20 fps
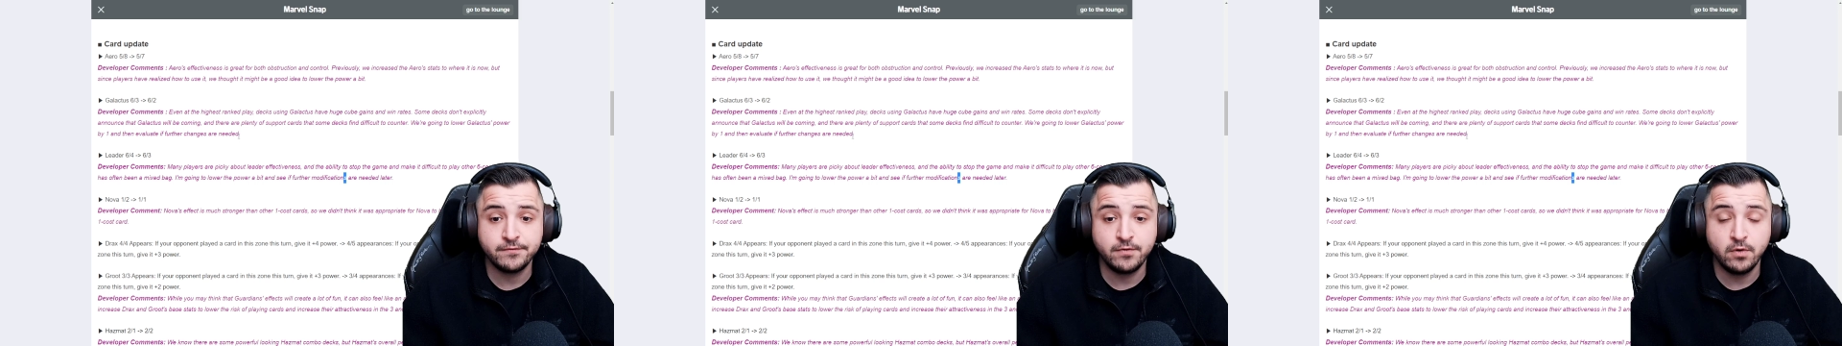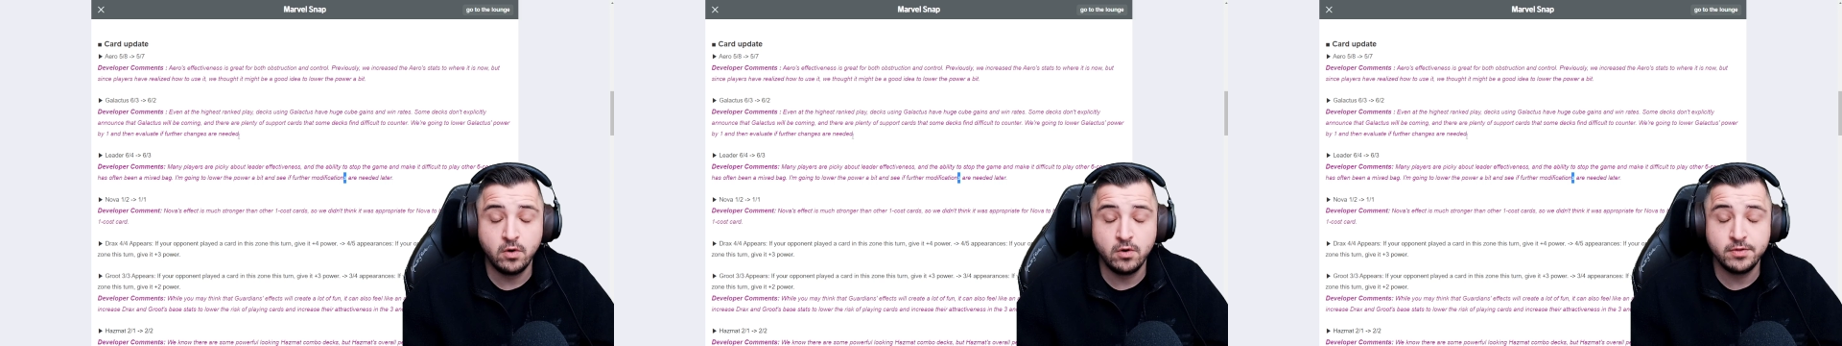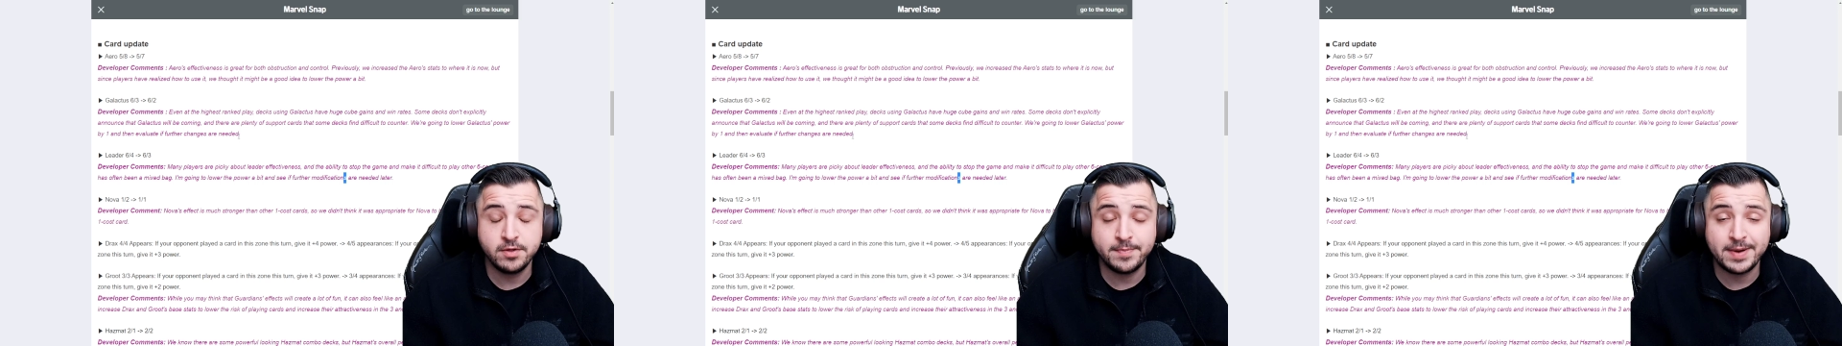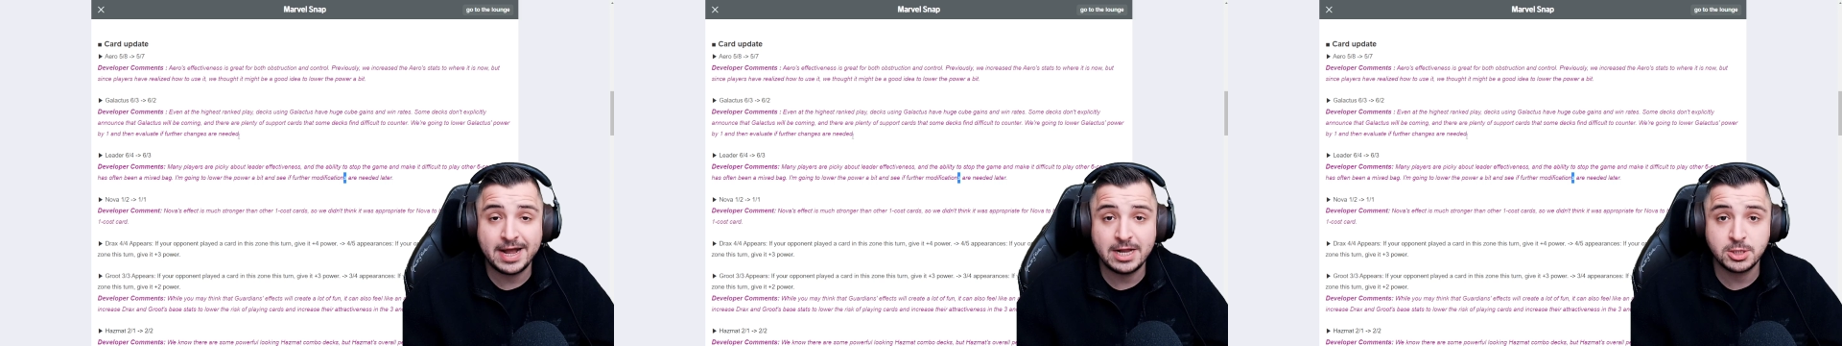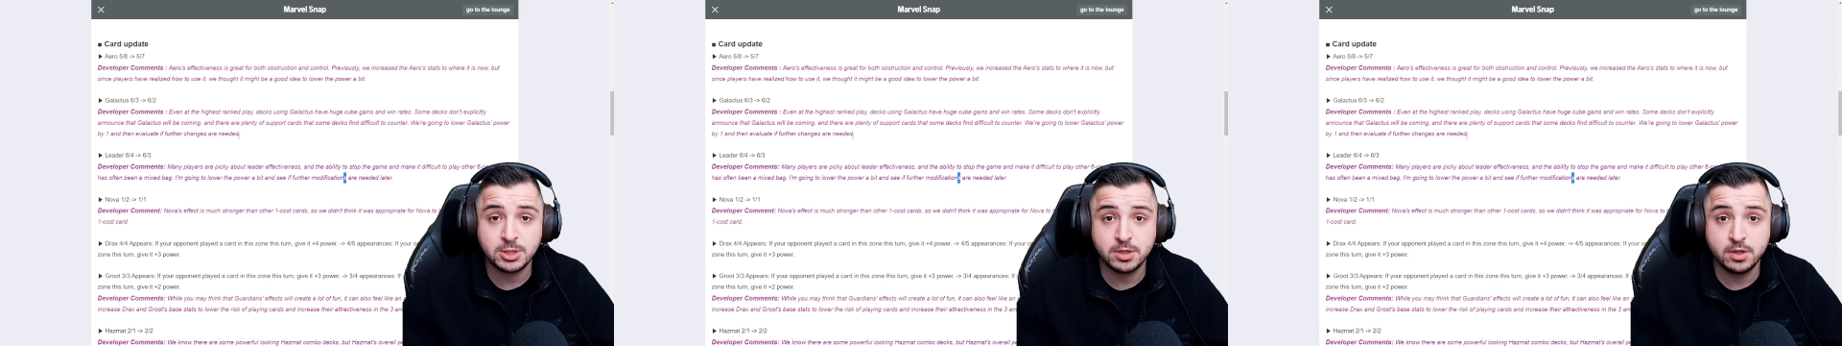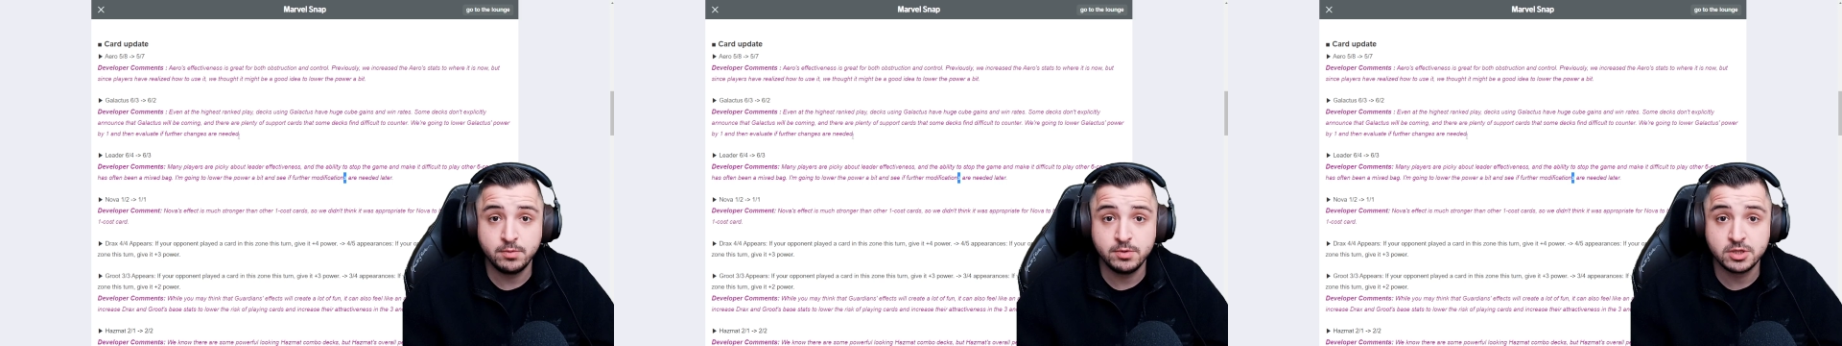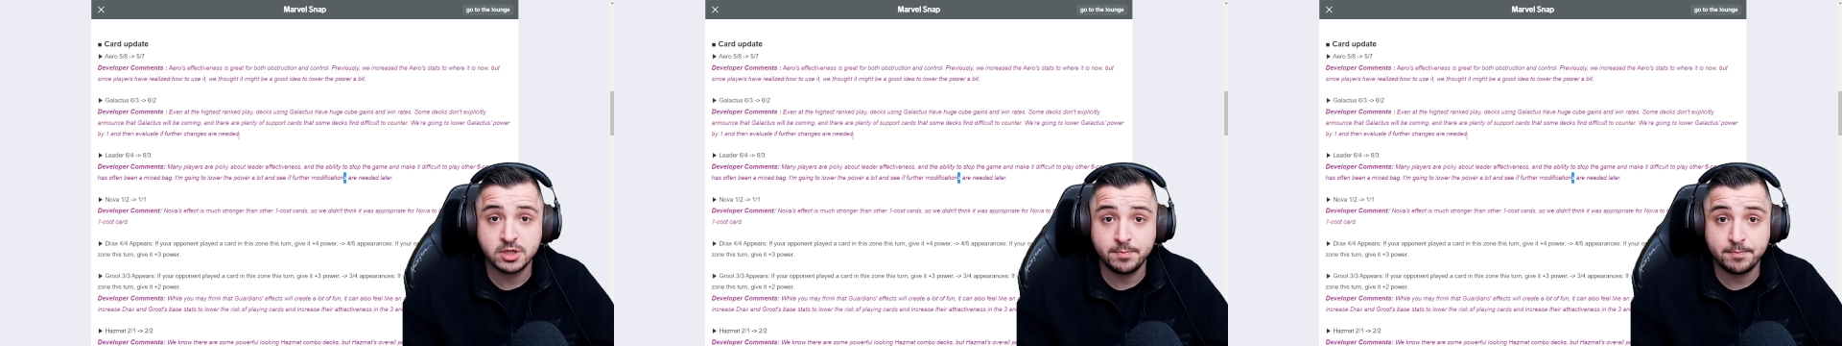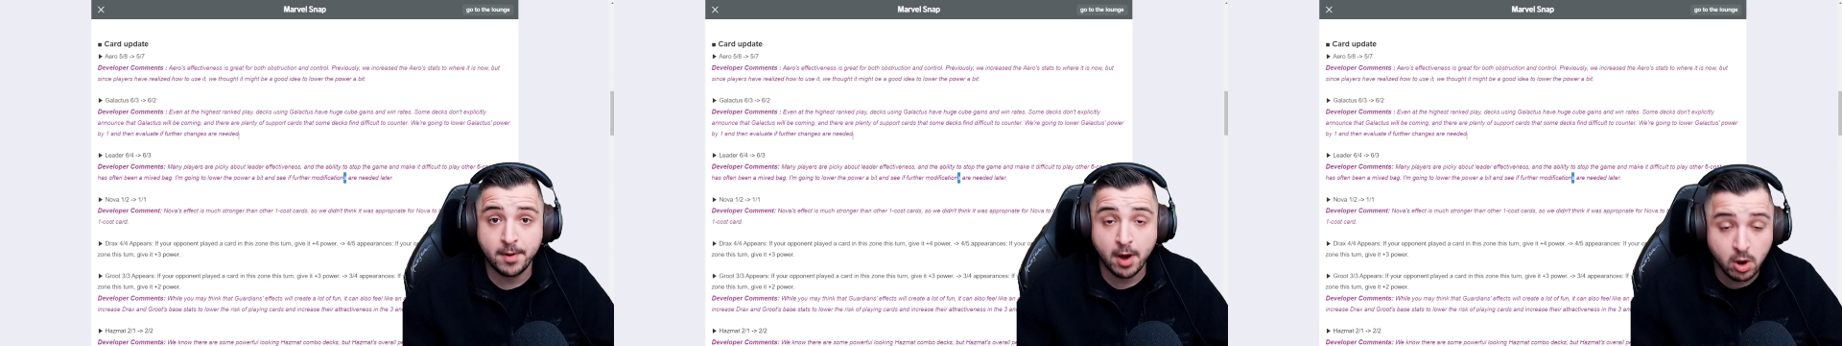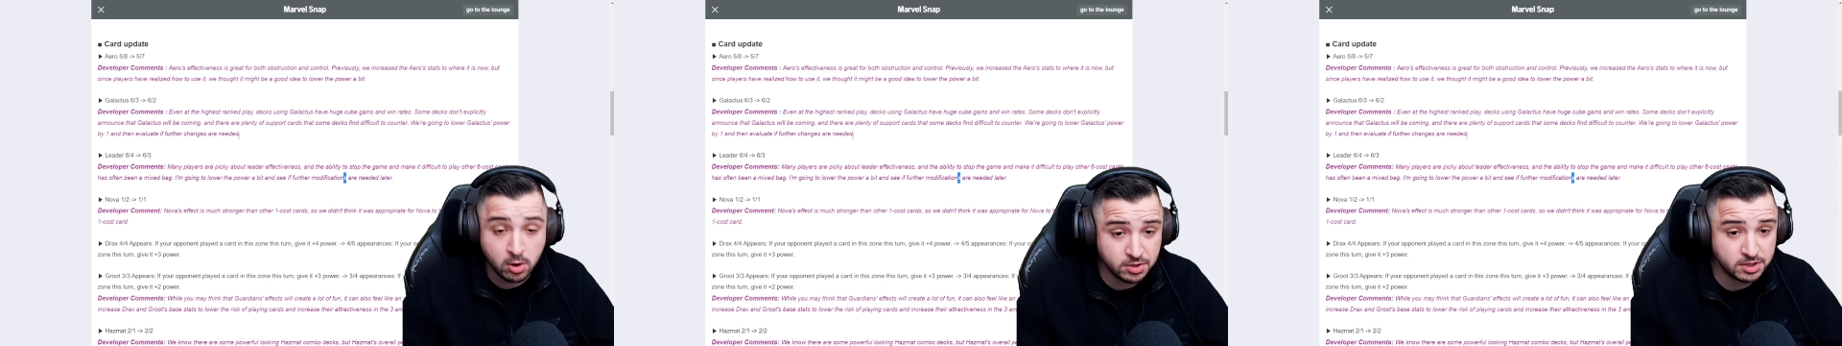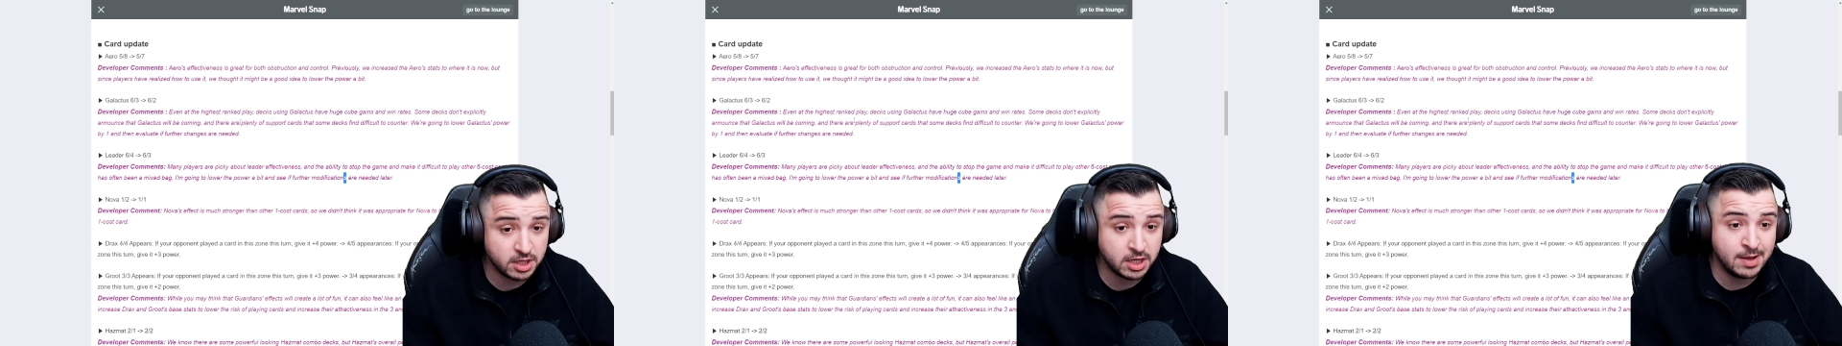for the patch that was
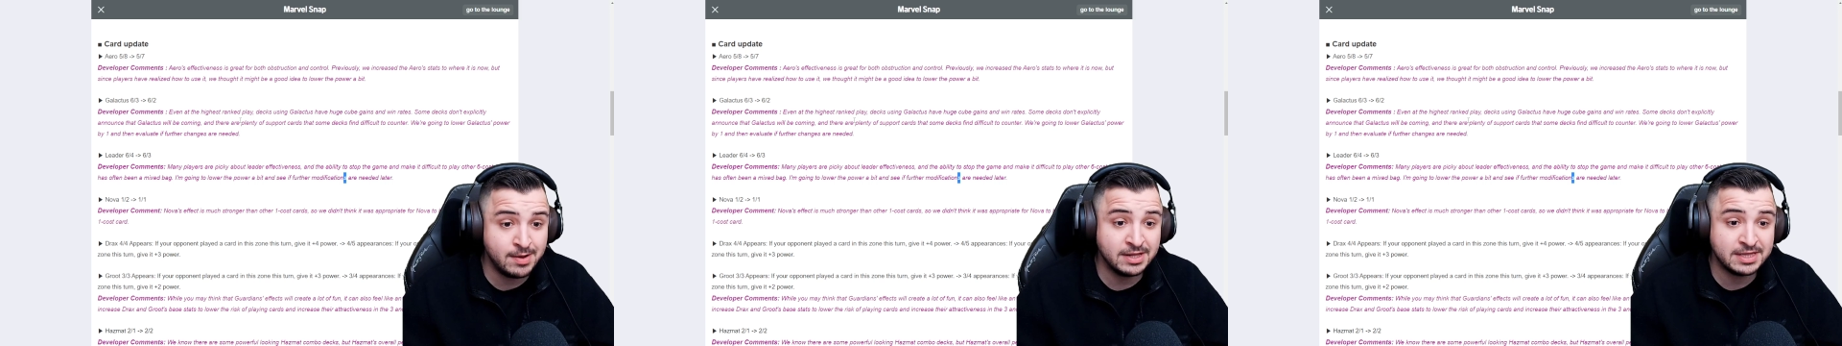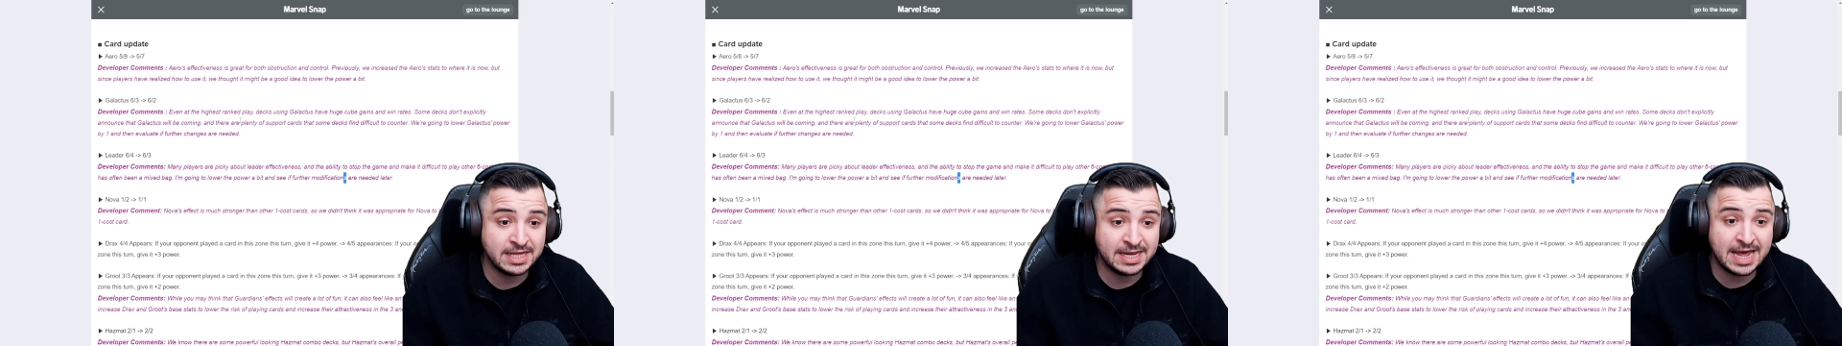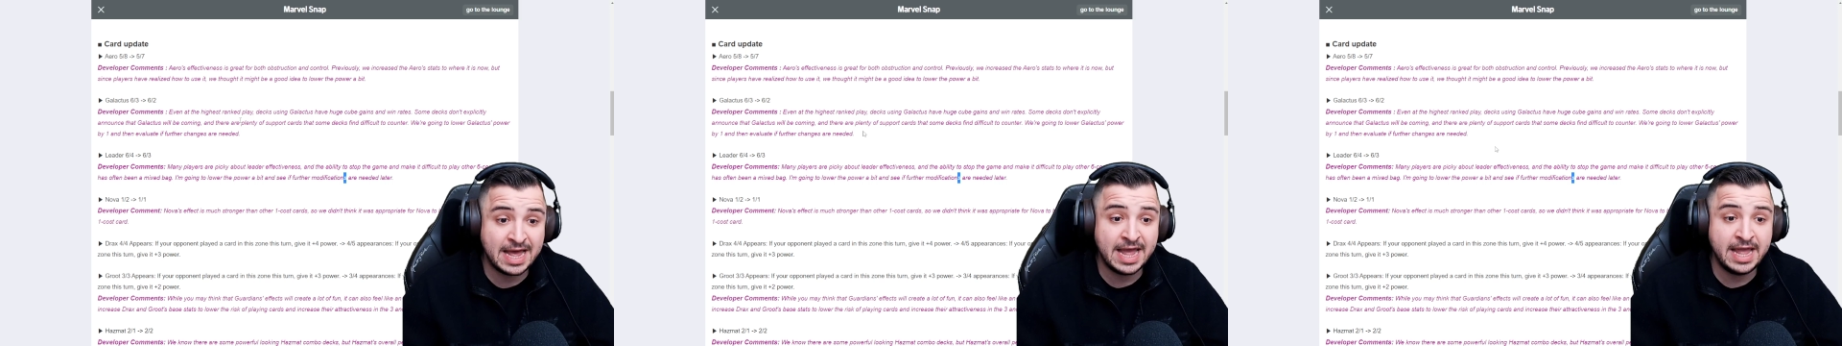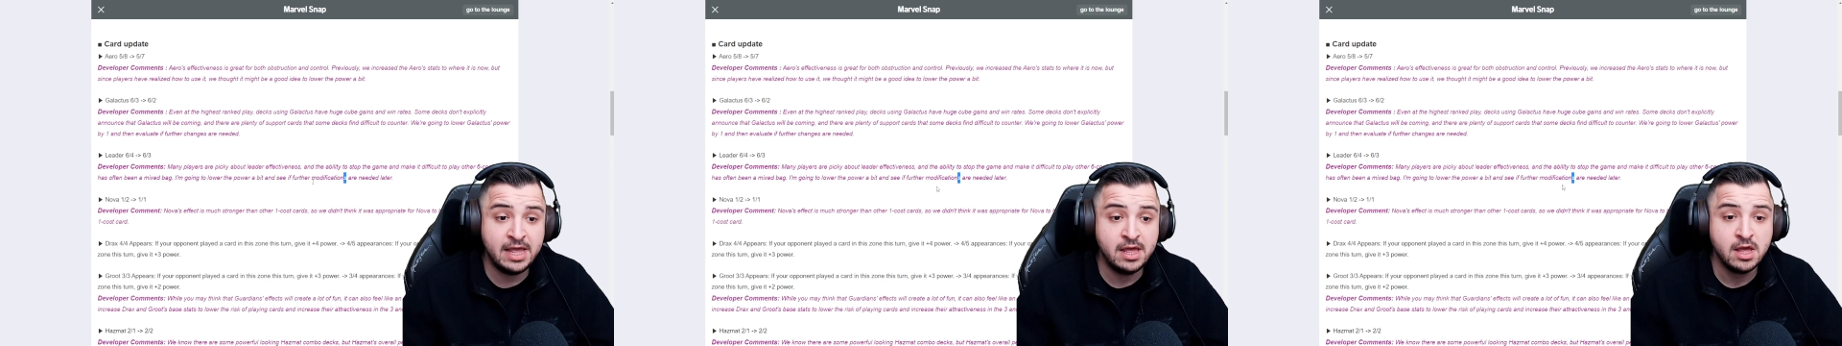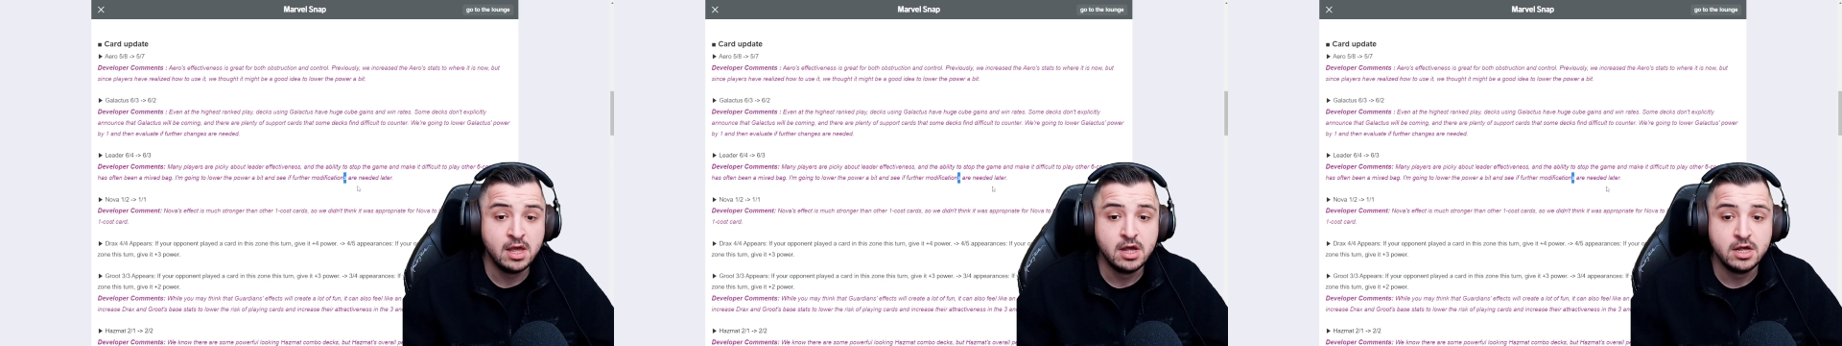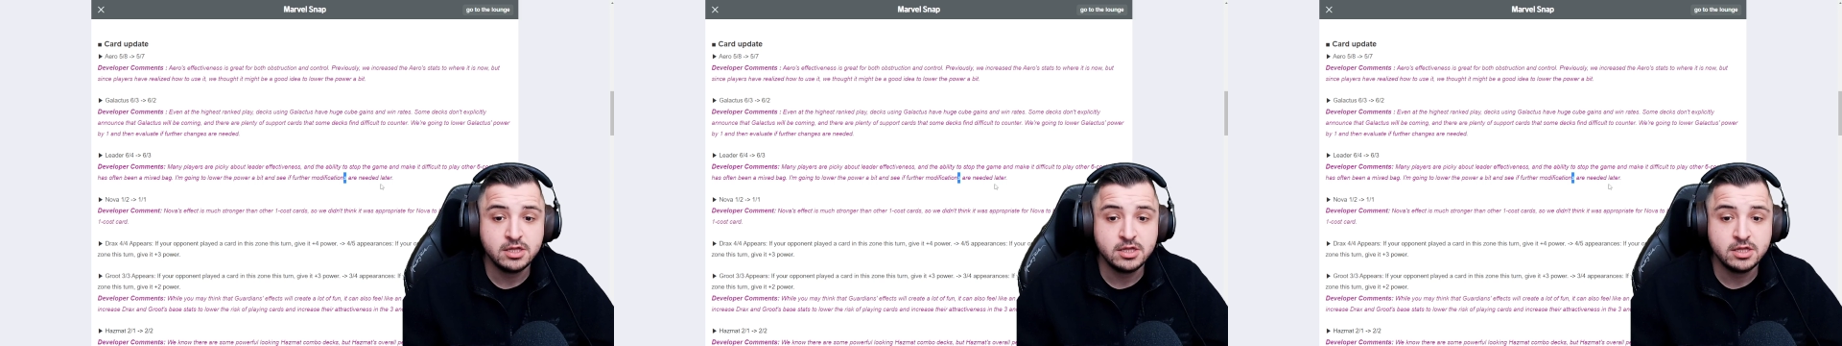supposed to come out today.